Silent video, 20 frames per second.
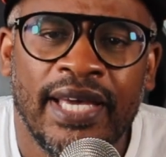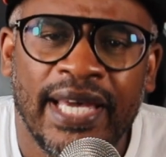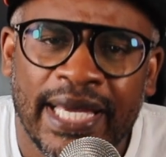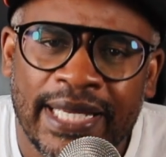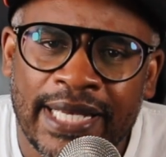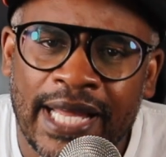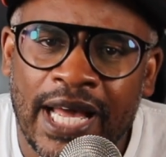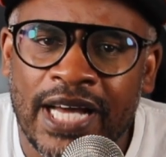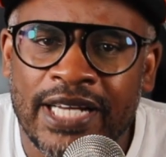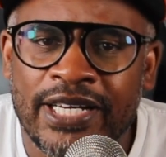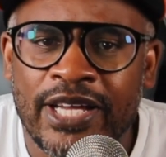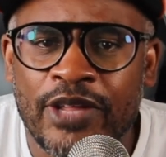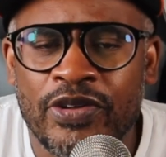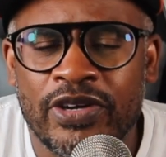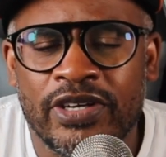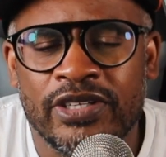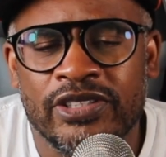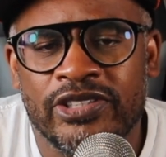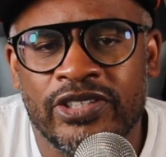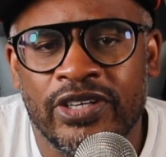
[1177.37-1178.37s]
Now, another
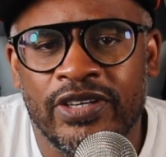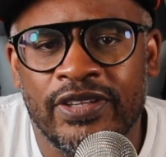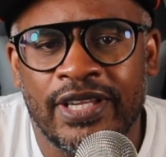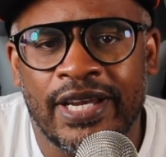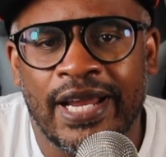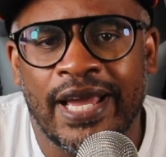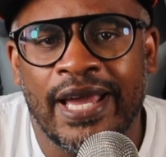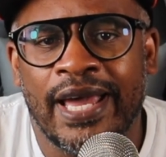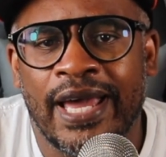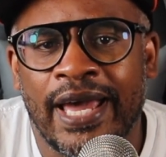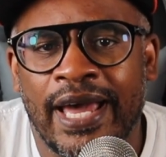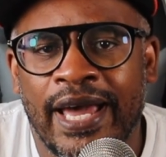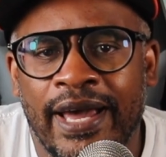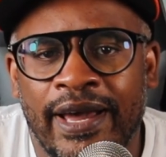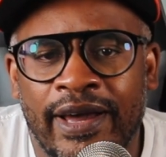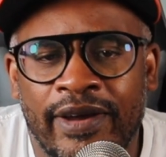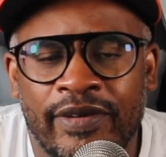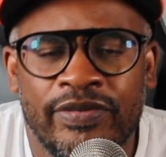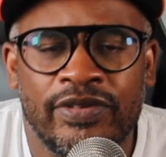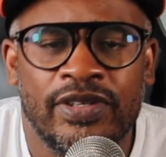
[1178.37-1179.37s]
concern that I
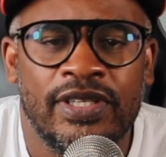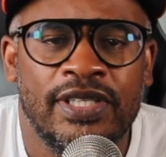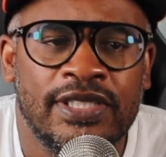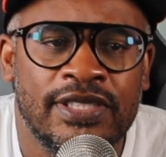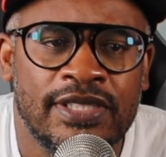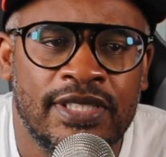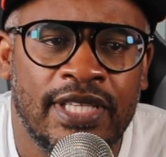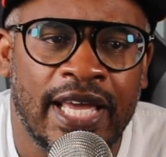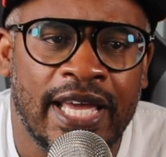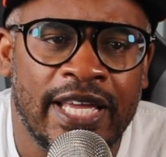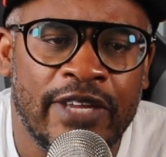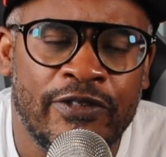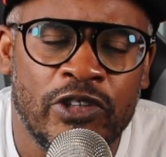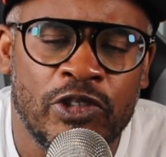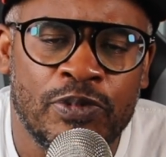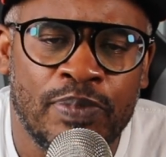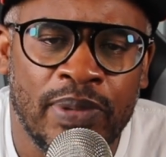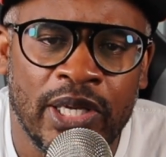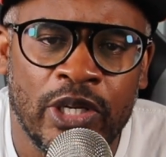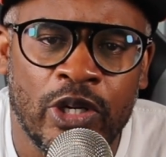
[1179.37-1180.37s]
have is that if he's
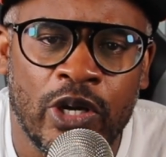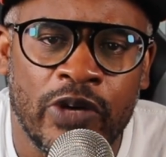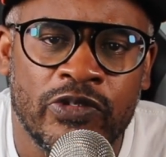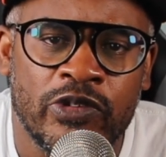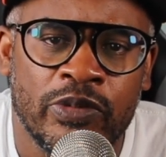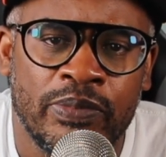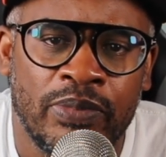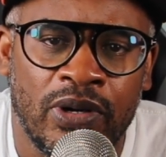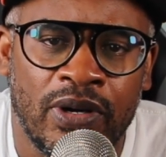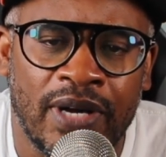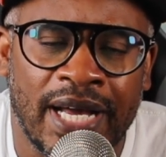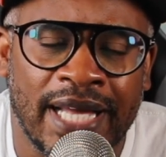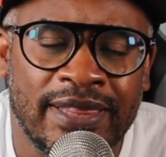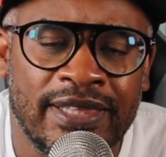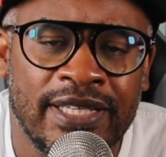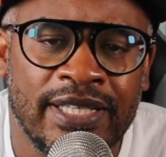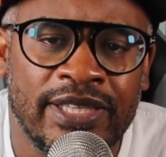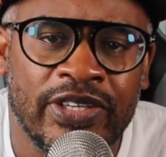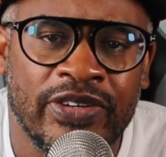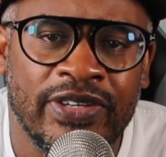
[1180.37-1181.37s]
playing off the ball, I
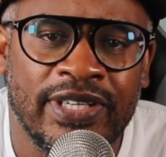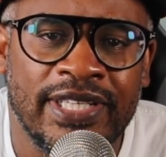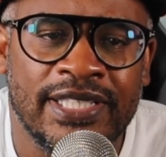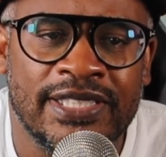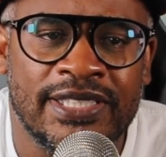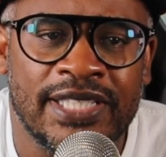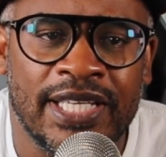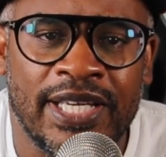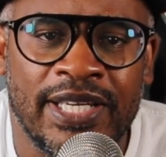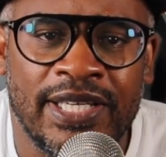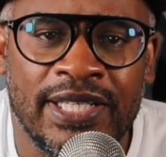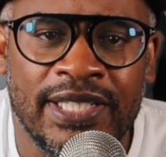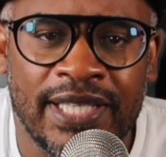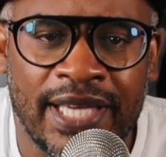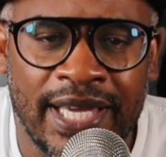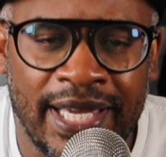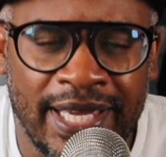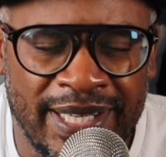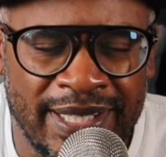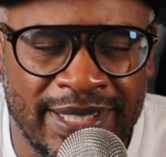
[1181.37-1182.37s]
think there is
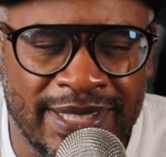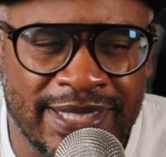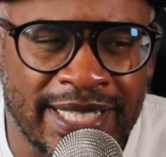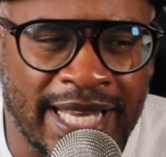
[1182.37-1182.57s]
a